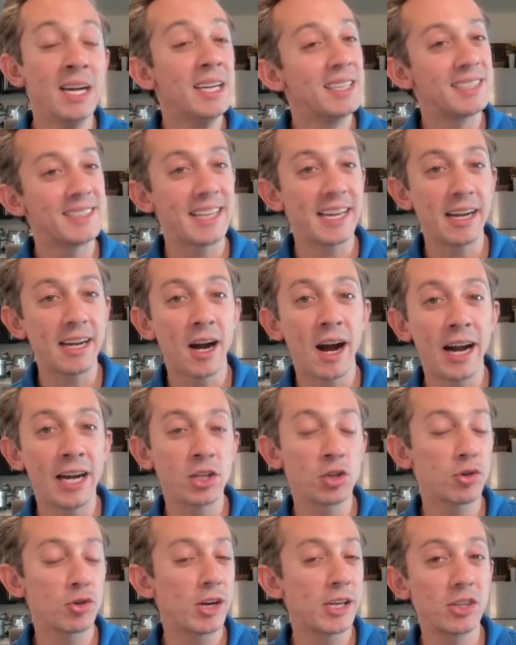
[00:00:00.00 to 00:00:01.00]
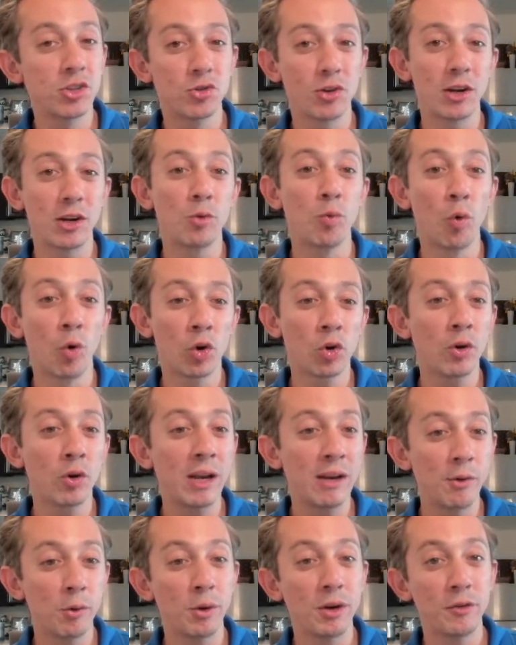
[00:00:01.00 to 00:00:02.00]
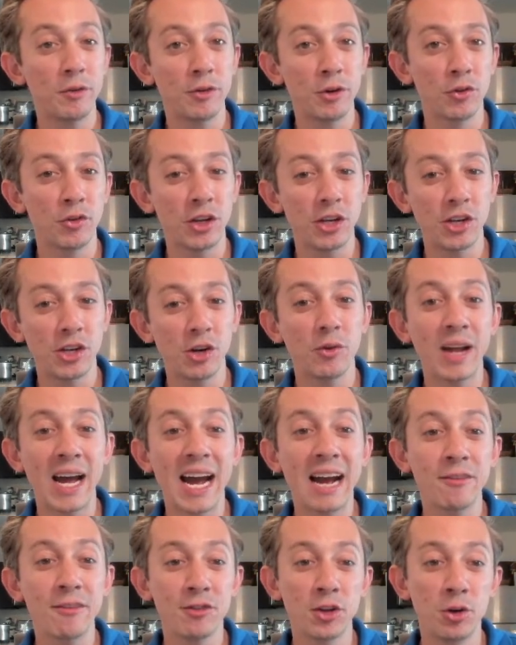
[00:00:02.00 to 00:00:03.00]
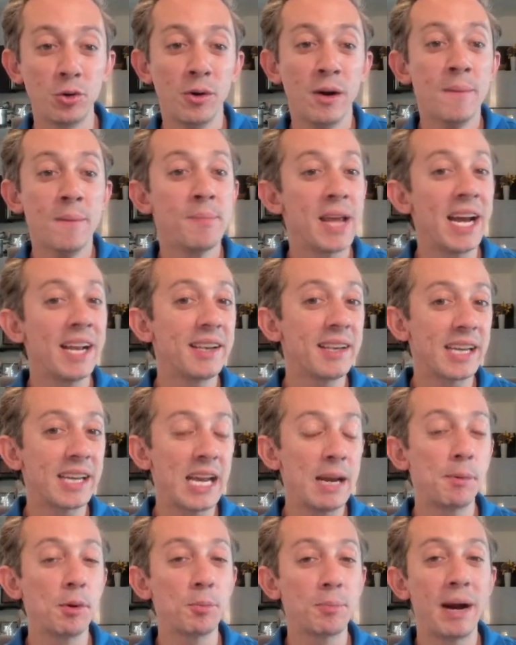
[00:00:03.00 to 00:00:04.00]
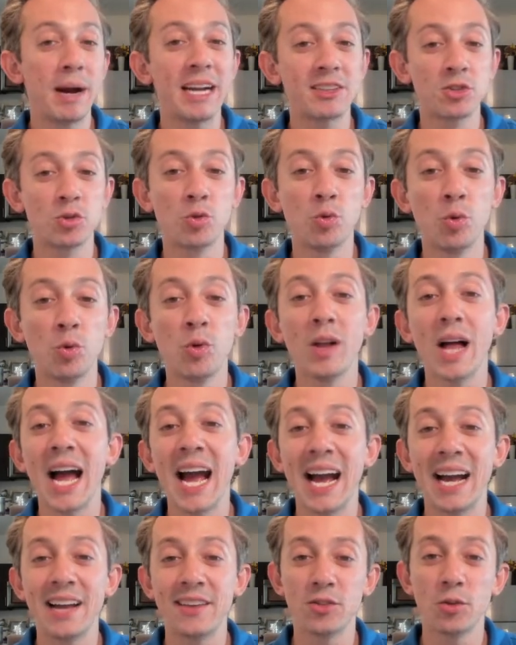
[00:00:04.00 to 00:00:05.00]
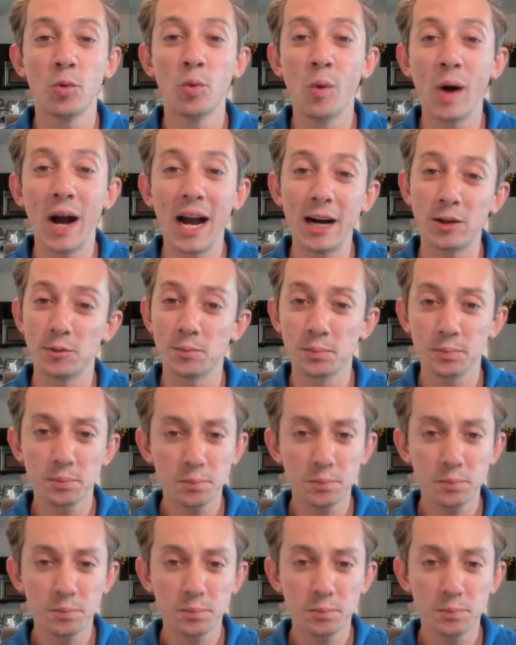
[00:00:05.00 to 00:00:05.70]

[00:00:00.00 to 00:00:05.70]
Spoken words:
Stay hydrated, drink water even when it feels like you don't have to, and keep your pets cool as well.